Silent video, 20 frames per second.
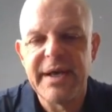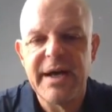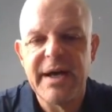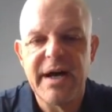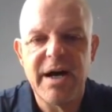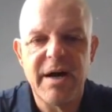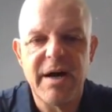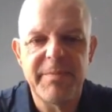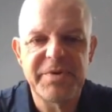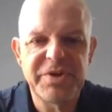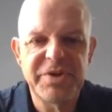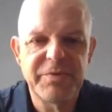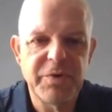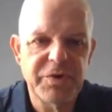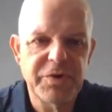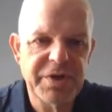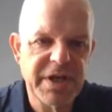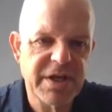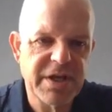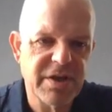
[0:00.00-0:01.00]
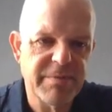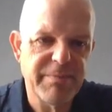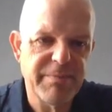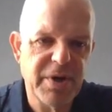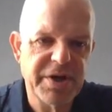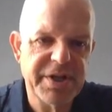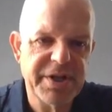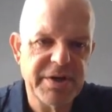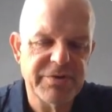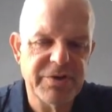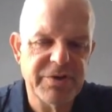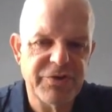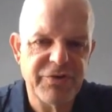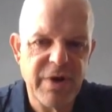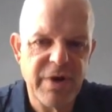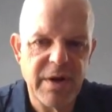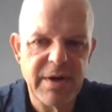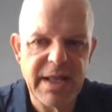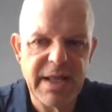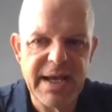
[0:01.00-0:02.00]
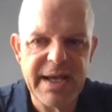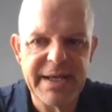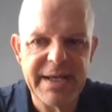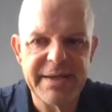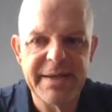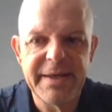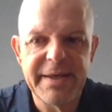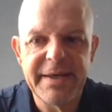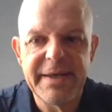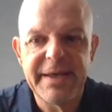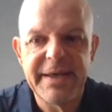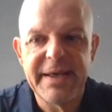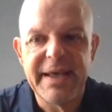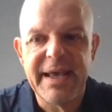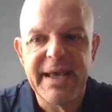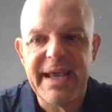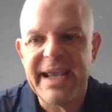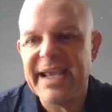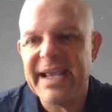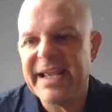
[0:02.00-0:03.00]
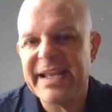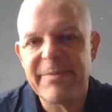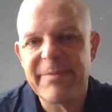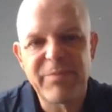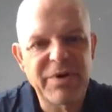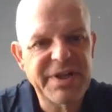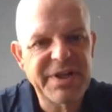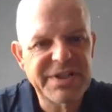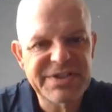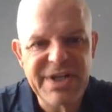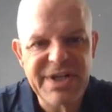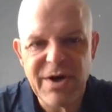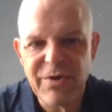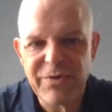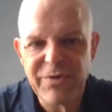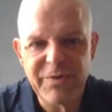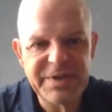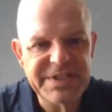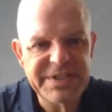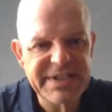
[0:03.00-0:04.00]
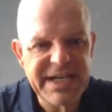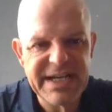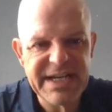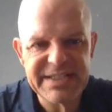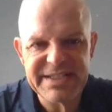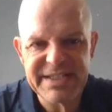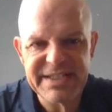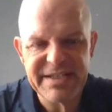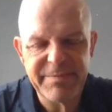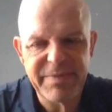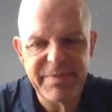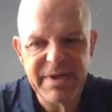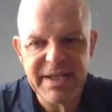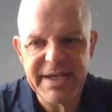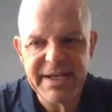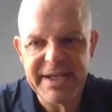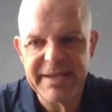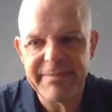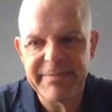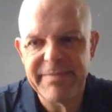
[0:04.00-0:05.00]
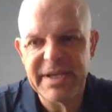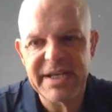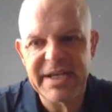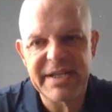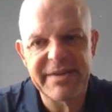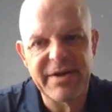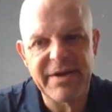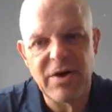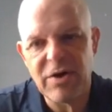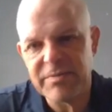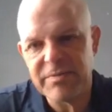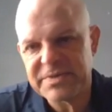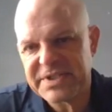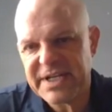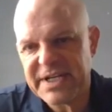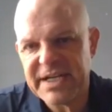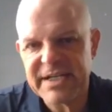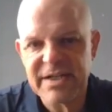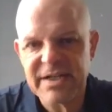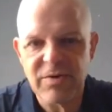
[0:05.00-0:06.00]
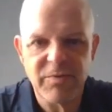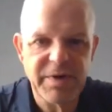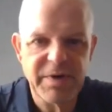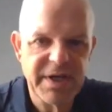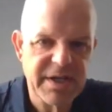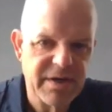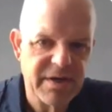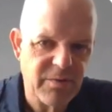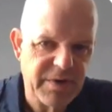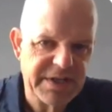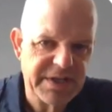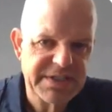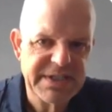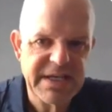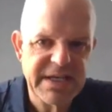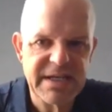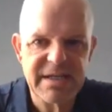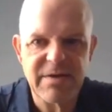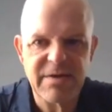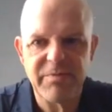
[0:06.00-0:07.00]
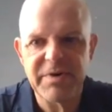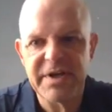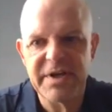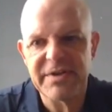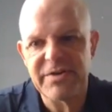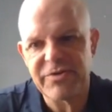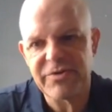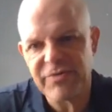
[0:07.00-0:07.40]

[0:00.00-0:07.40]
and you won't get good money on the draw line. And it brings all three sides into play, meaning the home side could win, away side could win, the